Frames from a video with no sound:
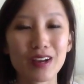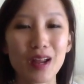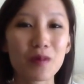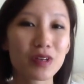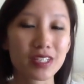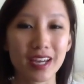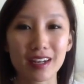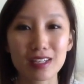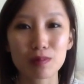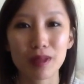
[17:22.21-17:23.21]
And I wish I could
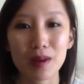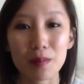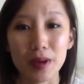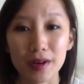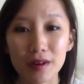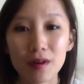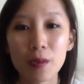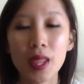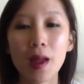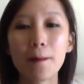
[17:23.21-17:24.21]
explain it better,
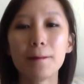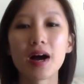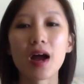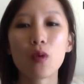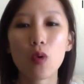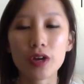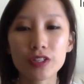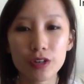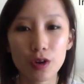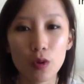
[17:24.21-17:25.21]
but I want
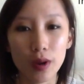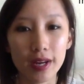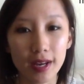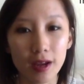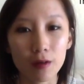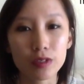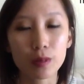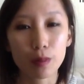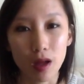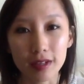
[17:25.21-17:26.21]
you to know right now to
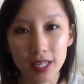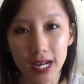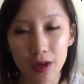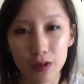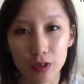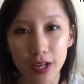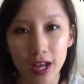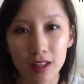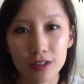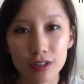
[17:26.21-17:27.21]
block that out in your
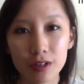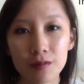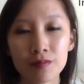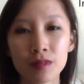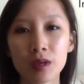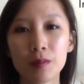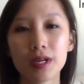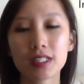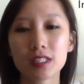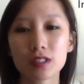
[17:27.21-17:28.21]
calendar,
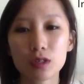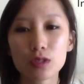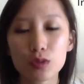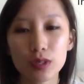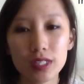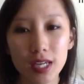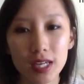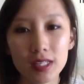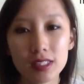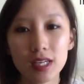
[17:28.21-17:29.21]
because it's those 3
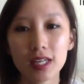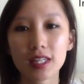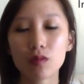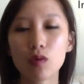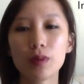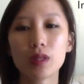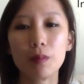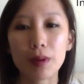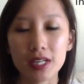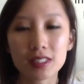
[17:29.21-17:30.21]
days that will be the
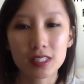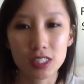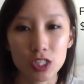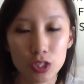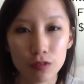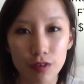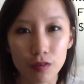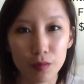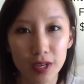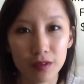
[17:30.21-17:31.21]
best decision you've ever
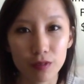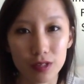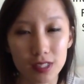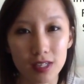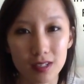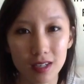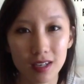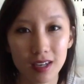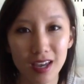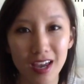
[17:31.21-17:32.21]
made for attending.
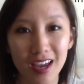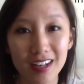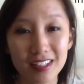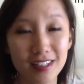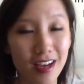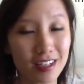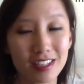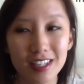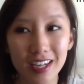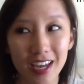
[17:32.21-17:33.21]
And it's not
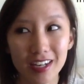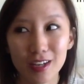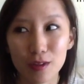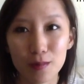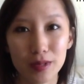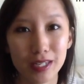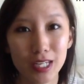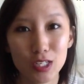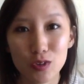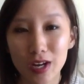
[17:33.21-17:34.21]
just like any other
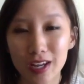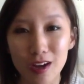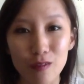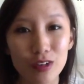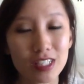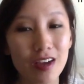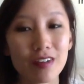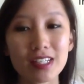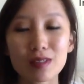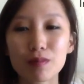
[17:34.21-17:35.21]
meeting, training, conference. I've
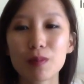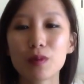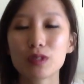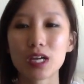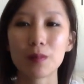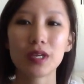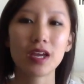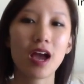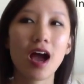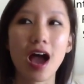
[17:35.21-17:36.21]
had some people tell me,
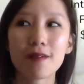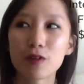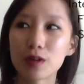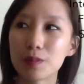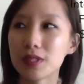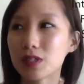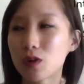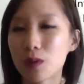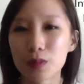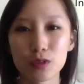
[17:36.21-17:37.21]
I've already been to
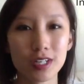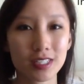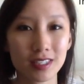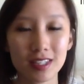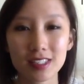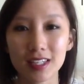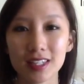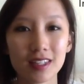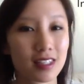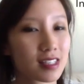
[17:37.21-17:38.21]
corporate trainings and things like
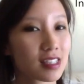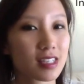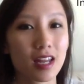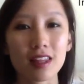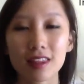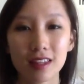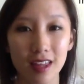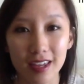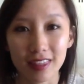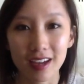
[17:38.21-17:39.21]
that. This is nothing
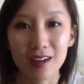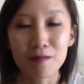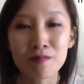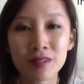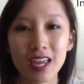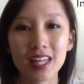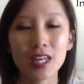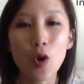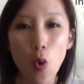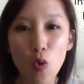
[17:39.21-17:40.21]
like that. And
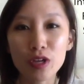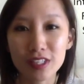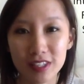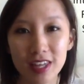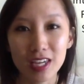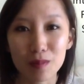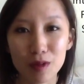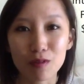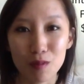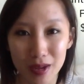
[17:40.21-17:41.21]
they always thank
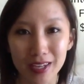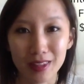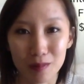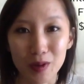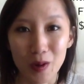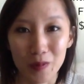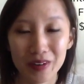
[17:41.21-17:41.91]
me for making them go.